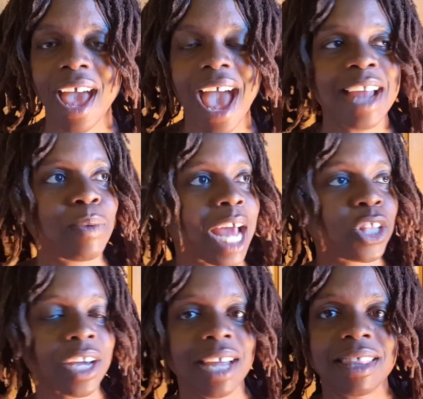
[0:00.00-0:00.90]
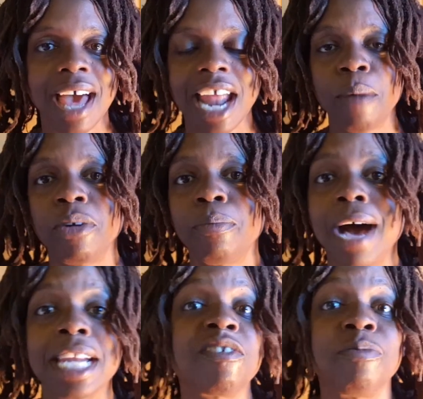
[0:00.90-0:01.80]
and when I look at that, I'm
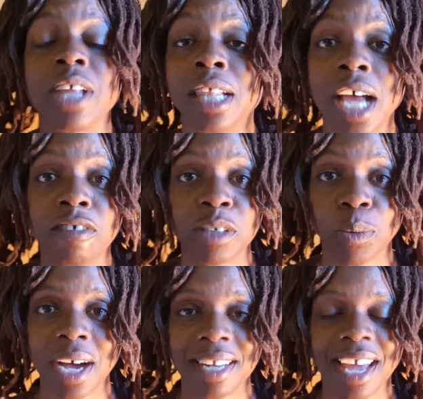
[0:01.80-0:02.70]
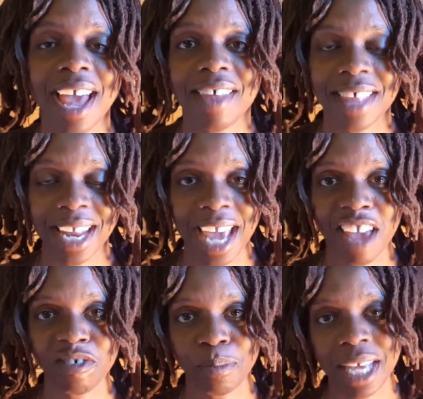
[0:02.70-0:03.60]
reminded of the loved one that
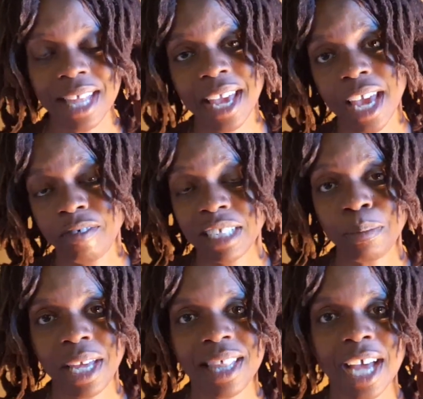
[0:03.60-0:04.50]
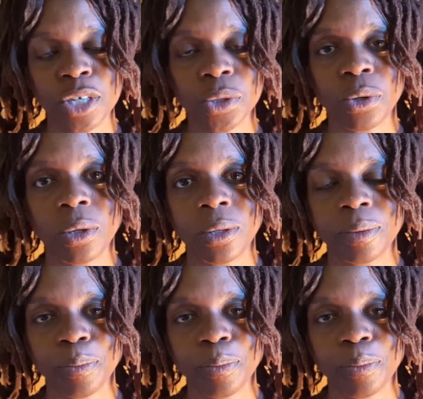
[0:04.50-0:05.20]
gave me, that gifted me that jewel.